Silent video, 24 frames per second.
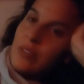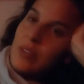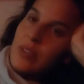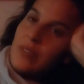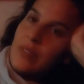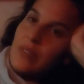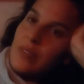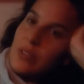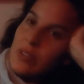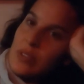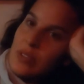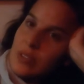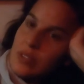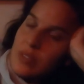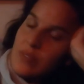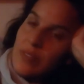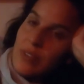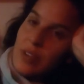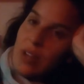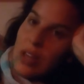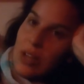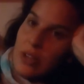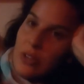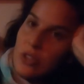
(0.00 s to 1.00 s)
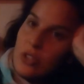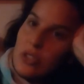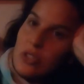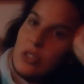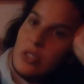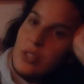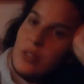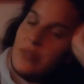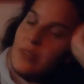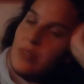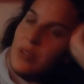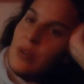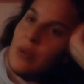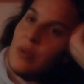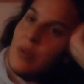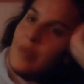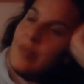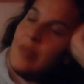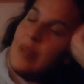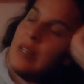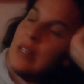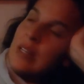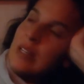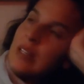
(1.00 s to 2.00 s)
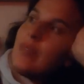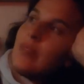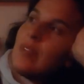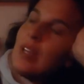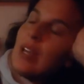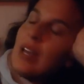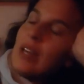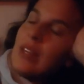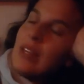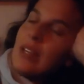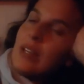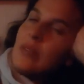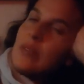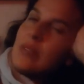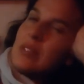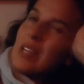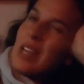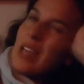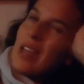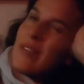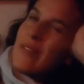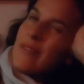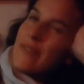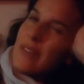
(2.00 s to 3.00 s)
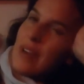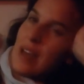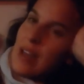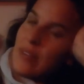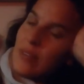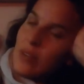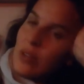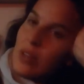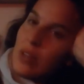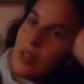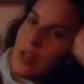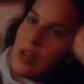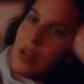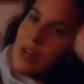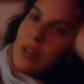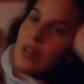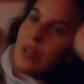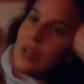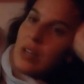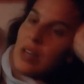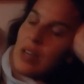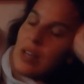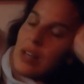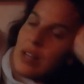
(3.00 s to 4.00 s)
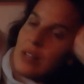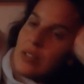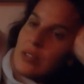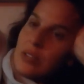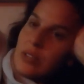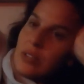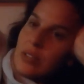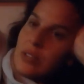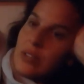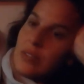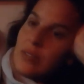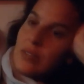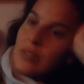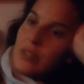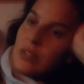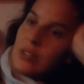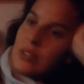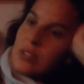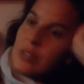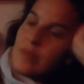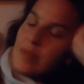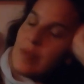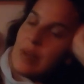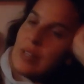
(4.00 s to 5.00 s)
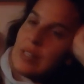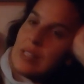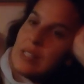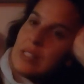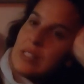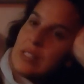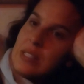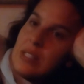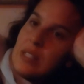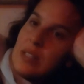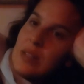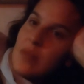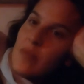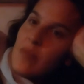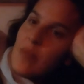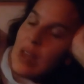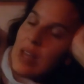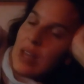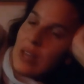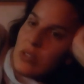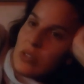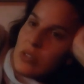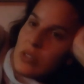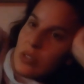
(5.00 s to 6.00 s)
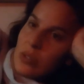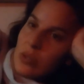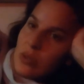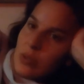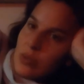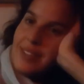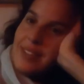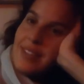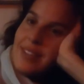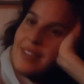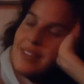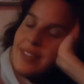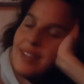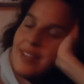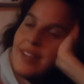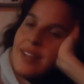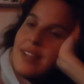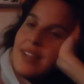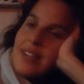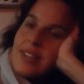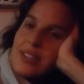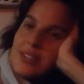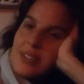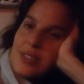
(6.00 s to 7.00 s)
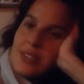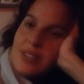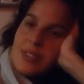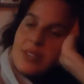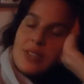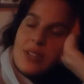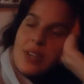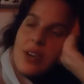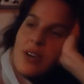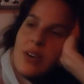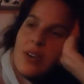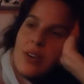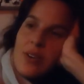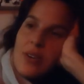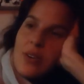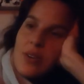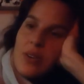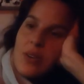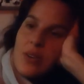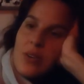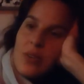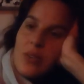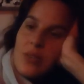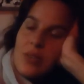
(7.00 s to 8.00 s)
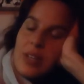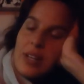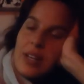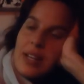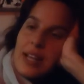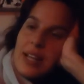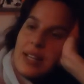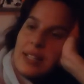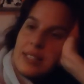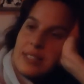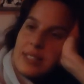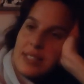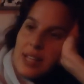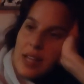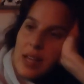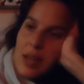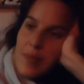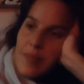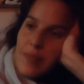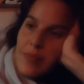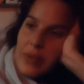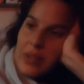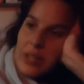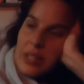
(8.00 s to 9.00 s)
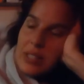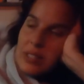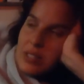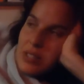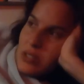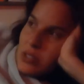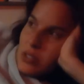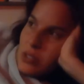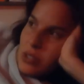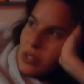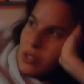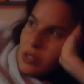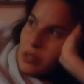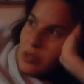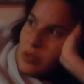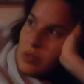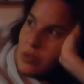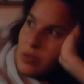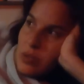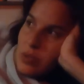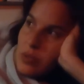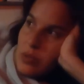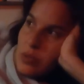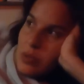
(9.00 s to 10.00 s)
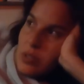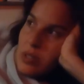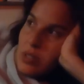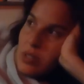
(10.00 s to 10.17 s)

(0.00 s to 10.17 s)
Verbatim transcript: first flush, if you know what I mean. I think it was like at 5 o'clock, and I took the first magnesium at 2. So the next step is to